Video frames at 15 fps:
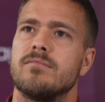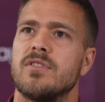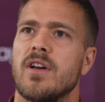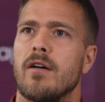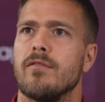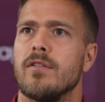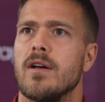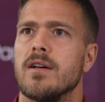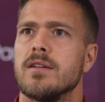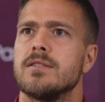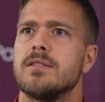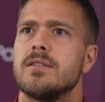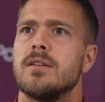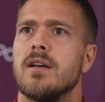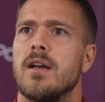tough
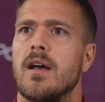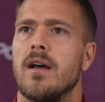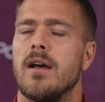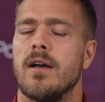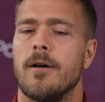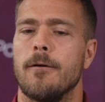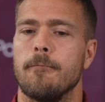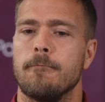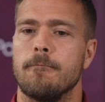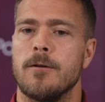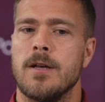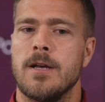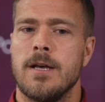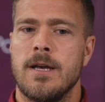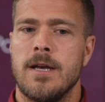loss.
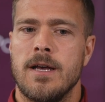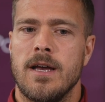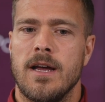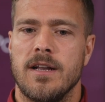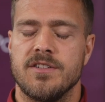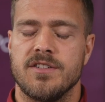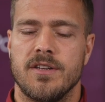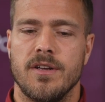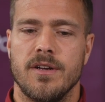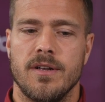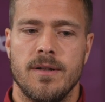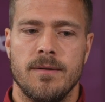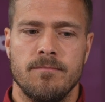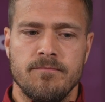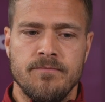It's a
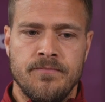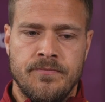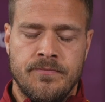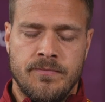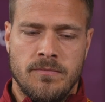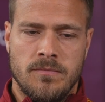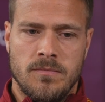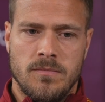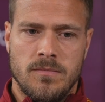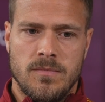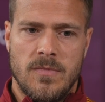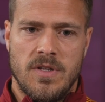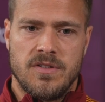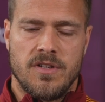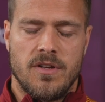good
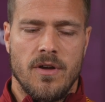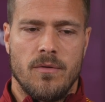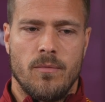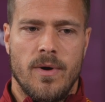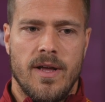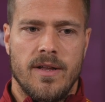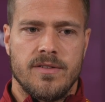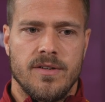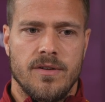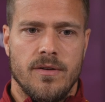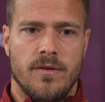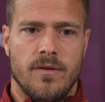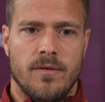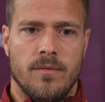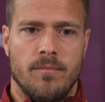way
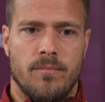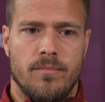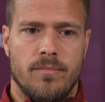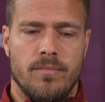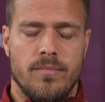to,